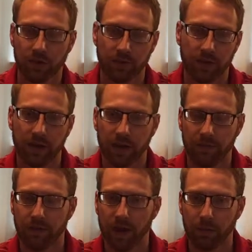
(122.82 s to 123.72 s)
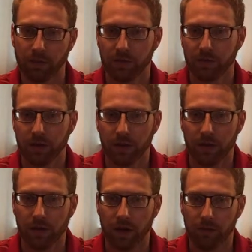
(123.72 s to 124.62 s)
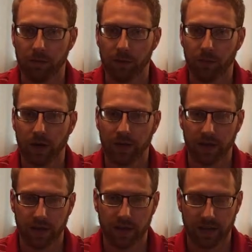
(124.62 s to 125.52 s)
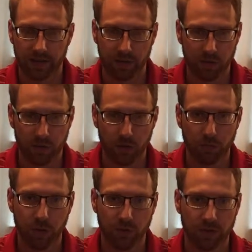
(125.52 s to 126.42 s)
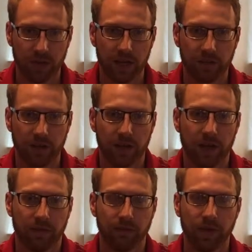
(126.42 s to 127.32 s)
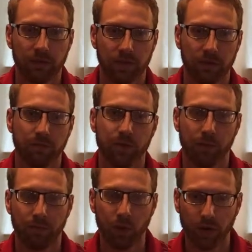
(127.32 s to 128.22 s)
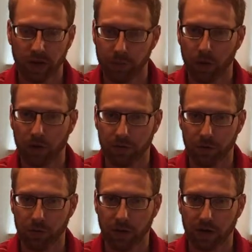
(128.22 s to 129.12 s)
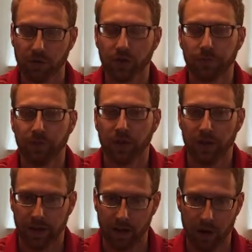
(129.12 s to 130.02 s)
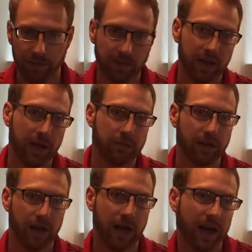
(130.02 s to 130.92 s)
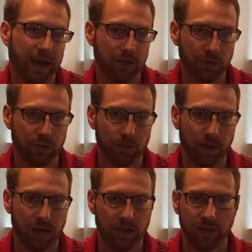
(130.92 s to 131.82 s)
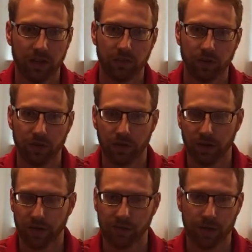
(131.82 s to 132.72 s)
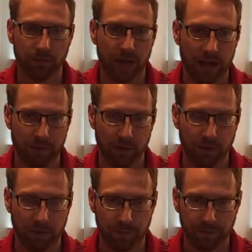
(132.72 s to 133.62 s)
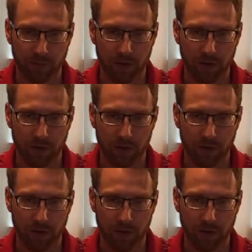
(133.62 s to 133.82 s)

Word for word: which is a very kind of fibrous uh, membrane that connects the two bones together and kind of keeps them from pulling apart too much. Now, oftentimes in a high ankle sprain, it's injured during some type of